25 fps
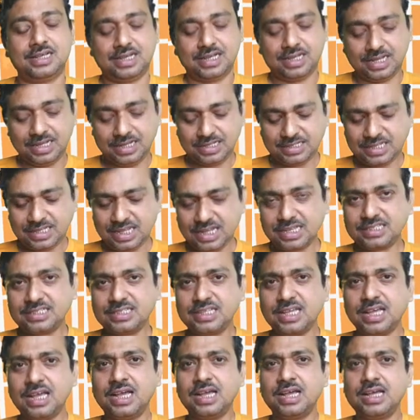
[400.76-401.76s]
He
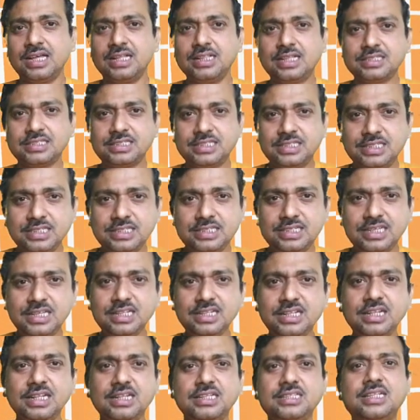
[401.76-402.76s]
says, the
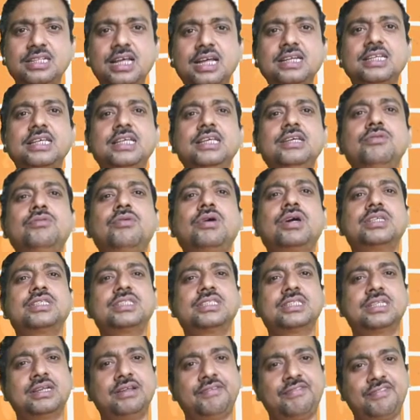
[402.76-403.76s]
season that he
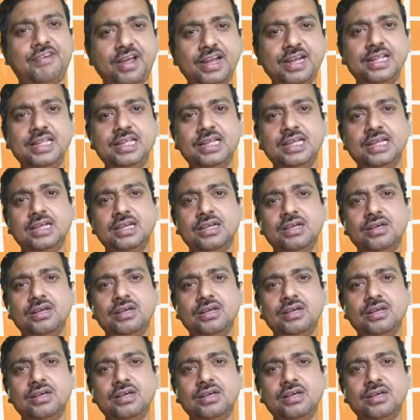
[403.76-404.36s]
was referring